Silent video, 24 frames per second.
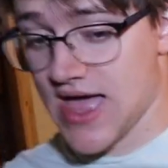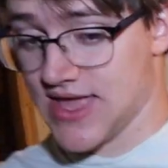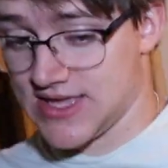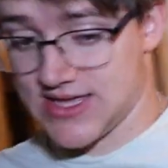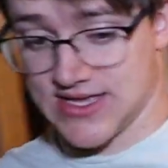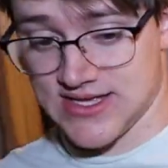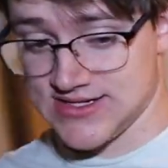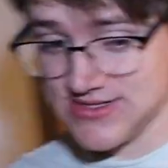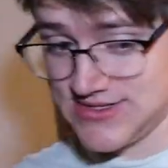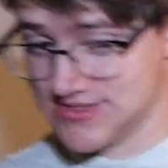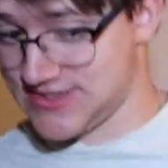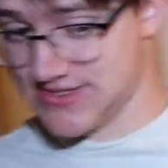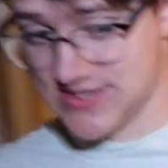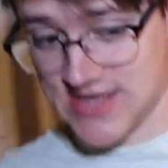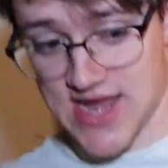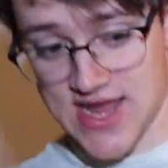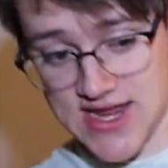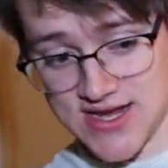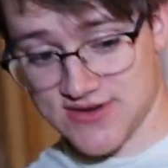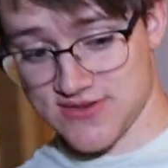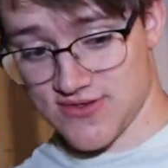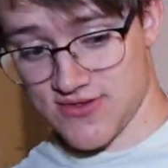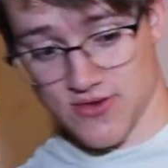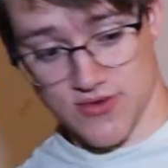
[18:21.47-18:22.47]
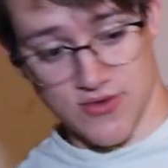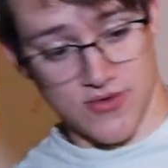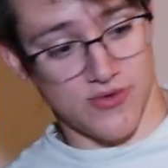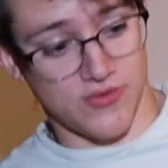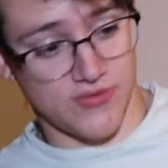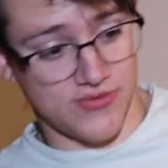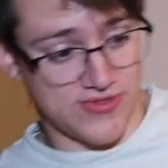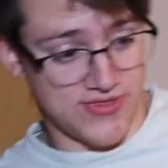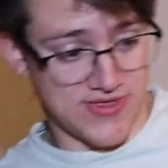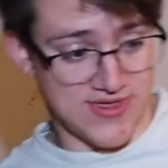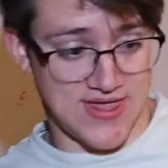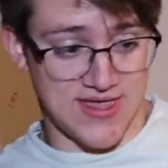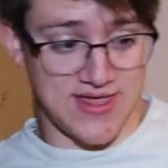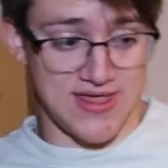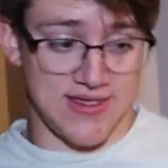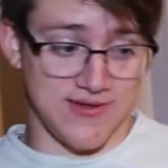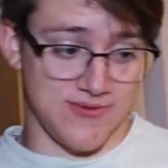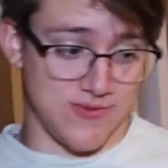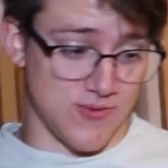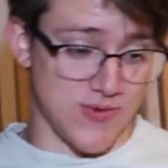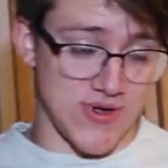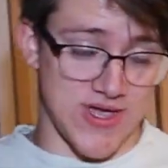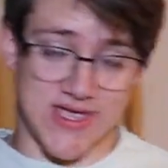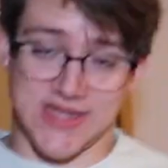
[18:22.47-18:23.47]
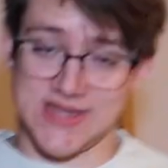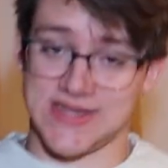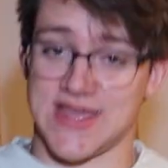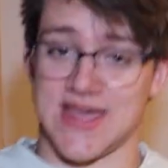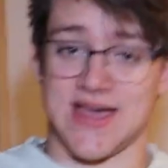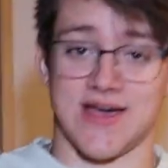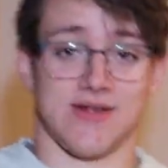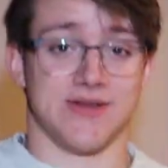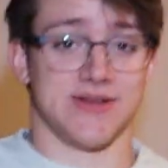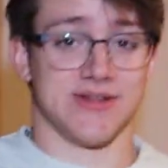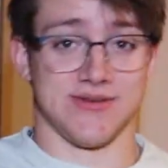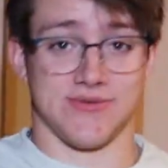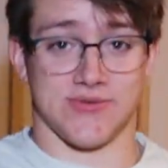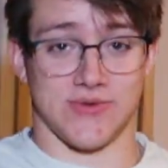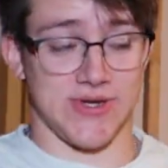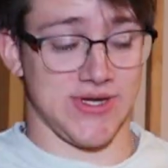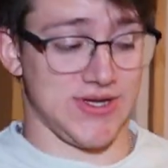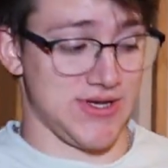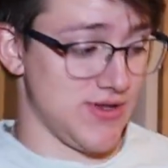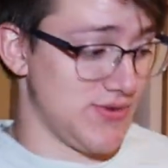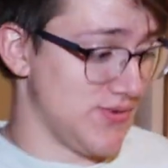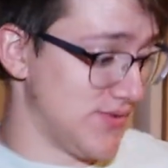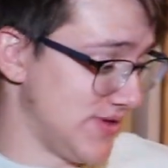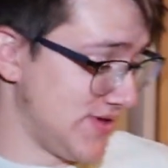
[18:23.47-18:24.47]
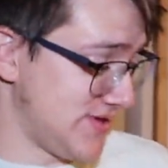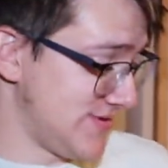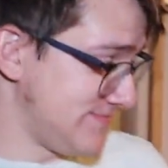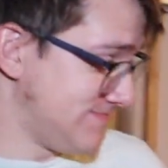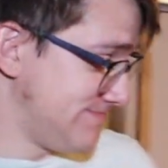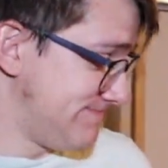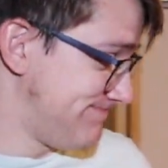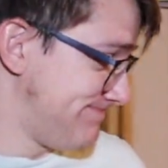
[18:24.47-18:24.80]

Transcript: I can sand the whole thing way down and redo it.